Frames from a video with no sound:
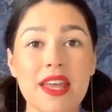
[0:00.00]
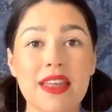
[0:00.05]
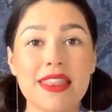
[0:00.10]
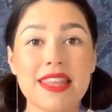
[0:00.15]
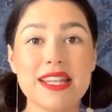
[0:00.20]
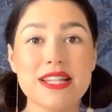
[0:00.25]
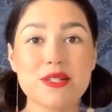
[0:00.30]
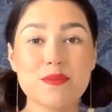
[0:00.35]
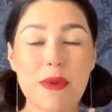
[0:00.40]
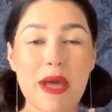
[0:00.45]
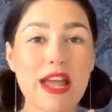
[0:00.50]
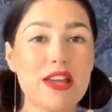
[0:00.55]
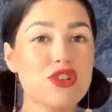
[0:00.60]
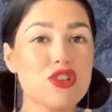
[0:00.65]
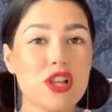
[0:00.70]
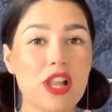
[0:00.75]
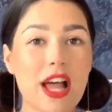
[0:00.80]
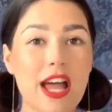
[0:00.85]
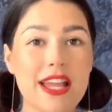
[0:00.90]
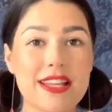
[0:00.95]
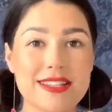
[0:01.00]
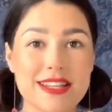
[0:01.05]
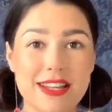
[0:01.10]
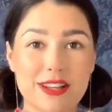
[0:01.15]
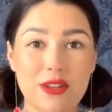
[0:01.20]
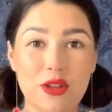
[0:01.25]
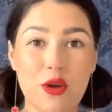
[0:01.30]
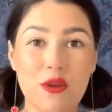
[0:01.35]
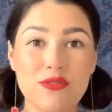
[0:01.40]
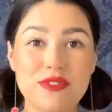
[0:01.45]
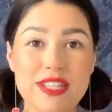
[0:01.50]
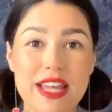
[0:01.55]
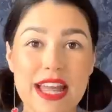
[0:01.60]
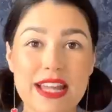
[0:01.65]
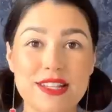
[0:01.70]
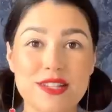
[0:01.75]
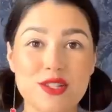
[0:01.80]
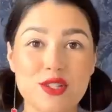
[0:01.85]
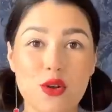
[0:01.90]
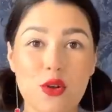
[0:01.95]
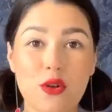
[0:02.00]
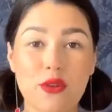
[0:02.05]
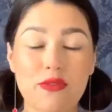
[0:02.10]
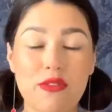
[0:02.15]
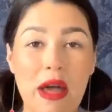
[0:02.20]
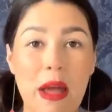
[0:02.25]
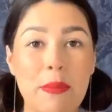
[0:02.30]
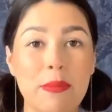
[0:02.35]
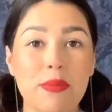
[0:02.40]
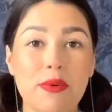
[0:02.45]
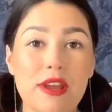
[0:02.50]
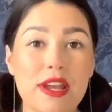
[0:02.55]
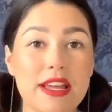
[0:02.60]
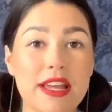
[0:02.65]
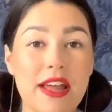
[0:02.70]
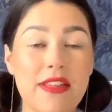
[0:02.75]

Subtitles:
They specialise in a lot of dead stock fabric